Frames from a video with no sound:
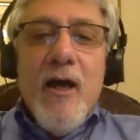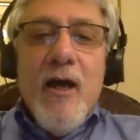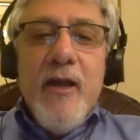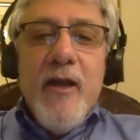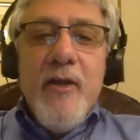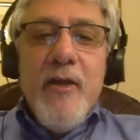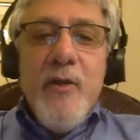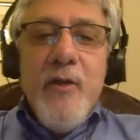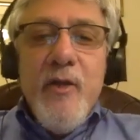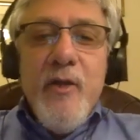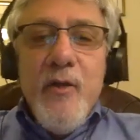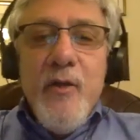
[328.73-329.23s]

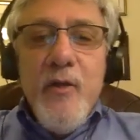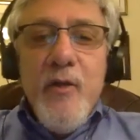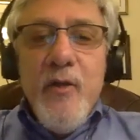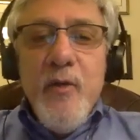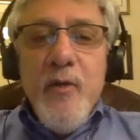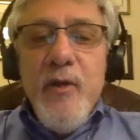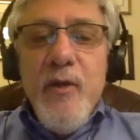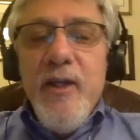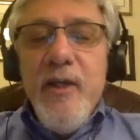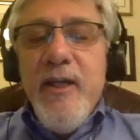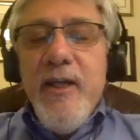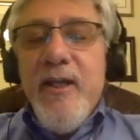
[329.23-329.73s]

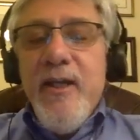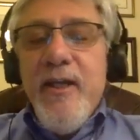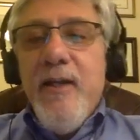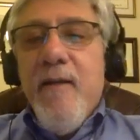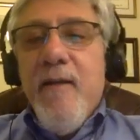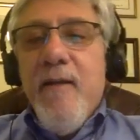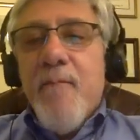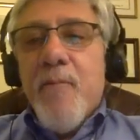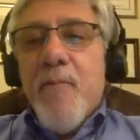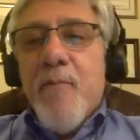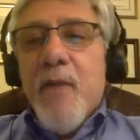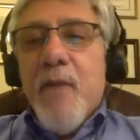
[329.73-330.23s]
You need
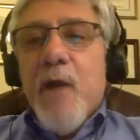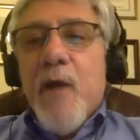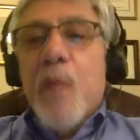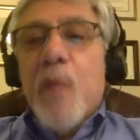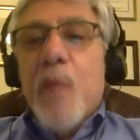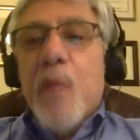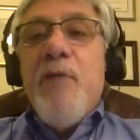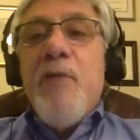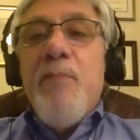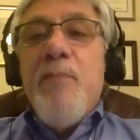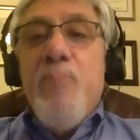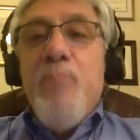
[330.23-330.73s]
a
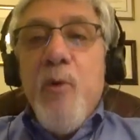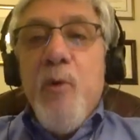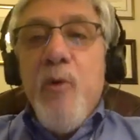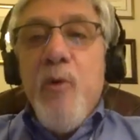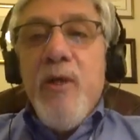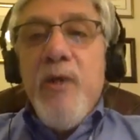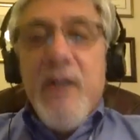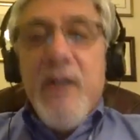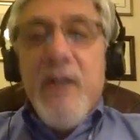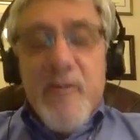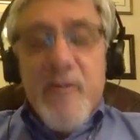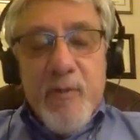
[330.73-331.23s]

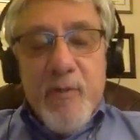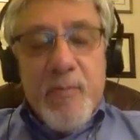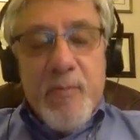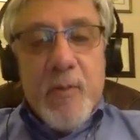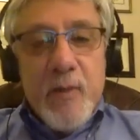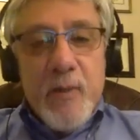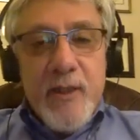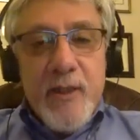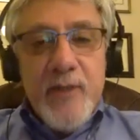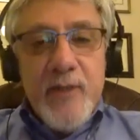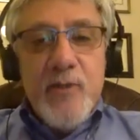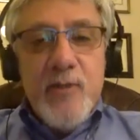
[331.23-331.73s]
rebooting of the
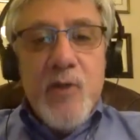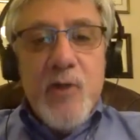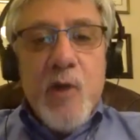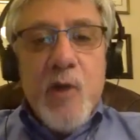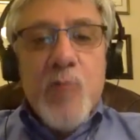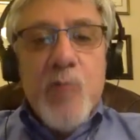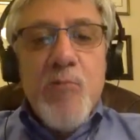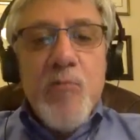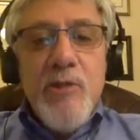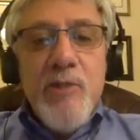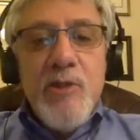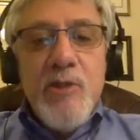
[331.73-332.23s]
police, a
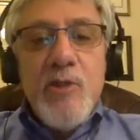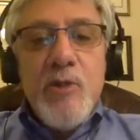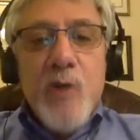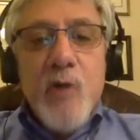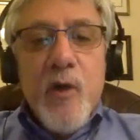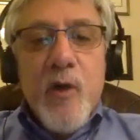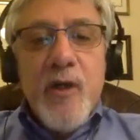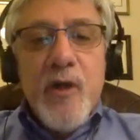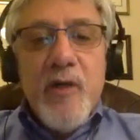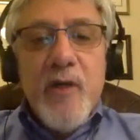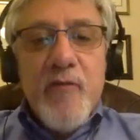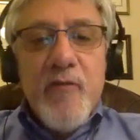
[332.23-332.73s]

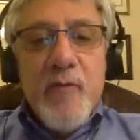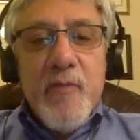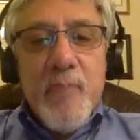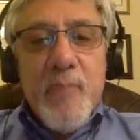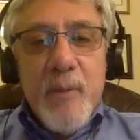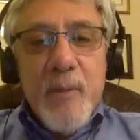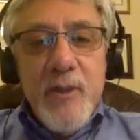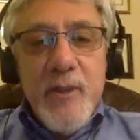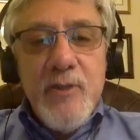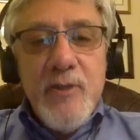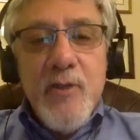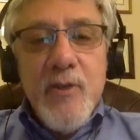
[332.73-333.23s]
restarting of the
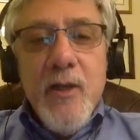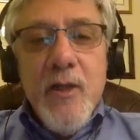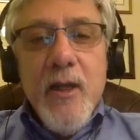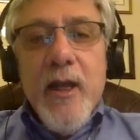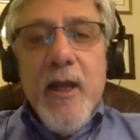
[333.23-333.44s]
police.